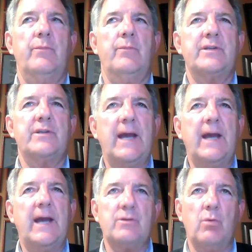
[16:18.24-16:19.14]
the
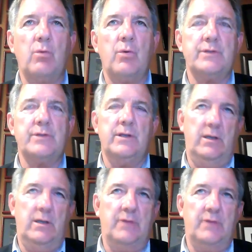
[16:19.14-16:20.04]
type scores,
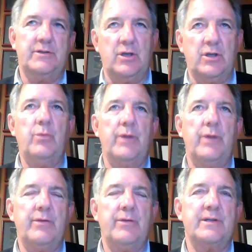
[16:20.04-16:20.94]
and I'll just go
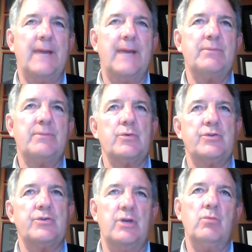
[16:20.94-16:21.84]
there. The type
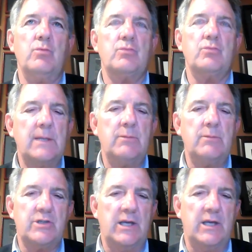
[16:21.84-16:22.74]
scores don't seem
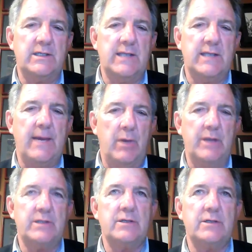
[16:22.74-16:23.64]
to change that
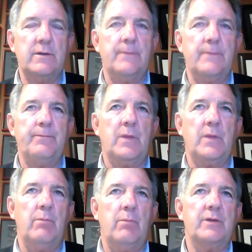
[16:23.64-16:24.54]
much,
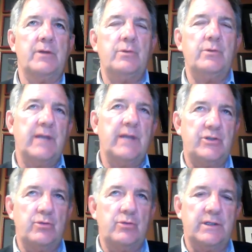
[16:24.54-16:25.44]
but two
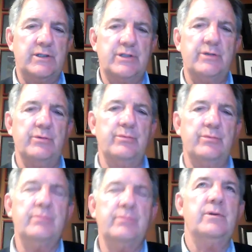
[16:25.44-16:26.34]
things usually do,
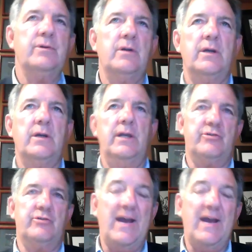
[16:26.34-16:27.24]
and
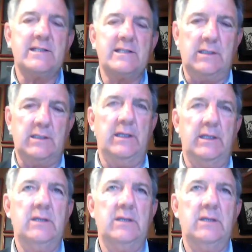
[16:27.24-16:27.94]
drastically.